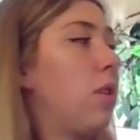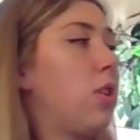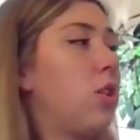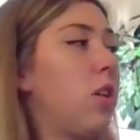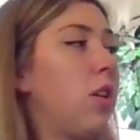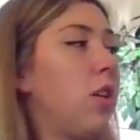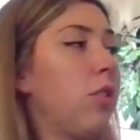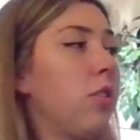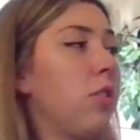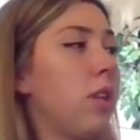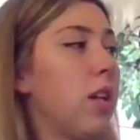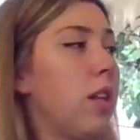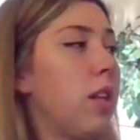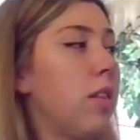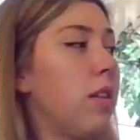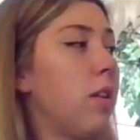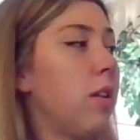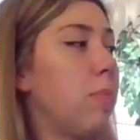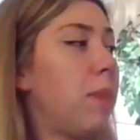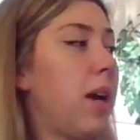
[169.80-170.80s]
But children
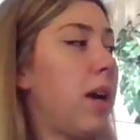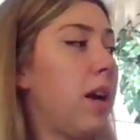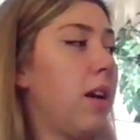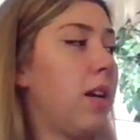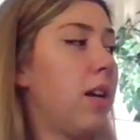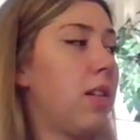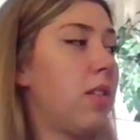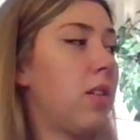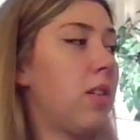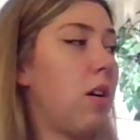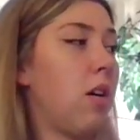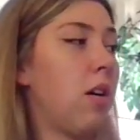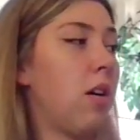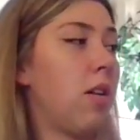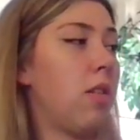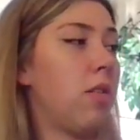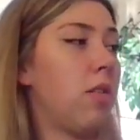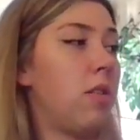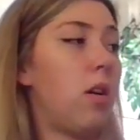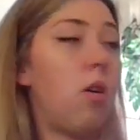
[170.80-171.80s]
and their parents
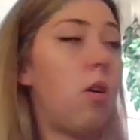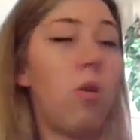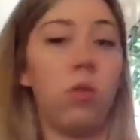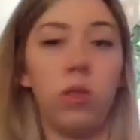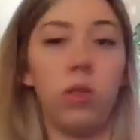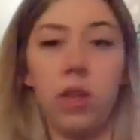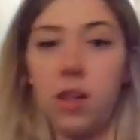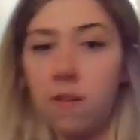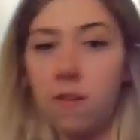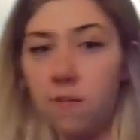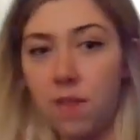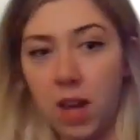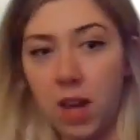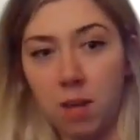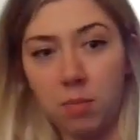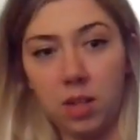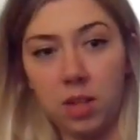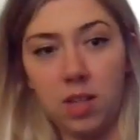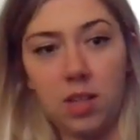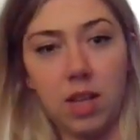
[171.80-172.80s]
aren't the only
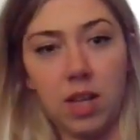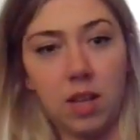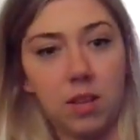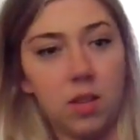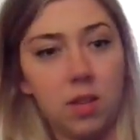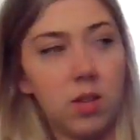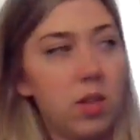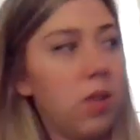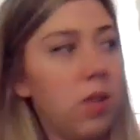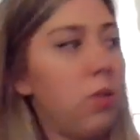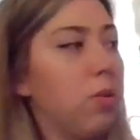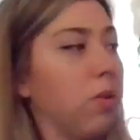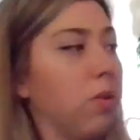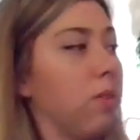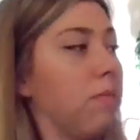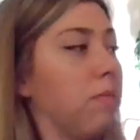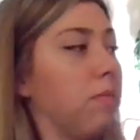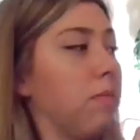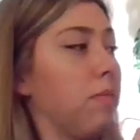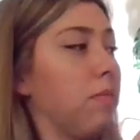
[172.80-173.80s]
families at the zoo.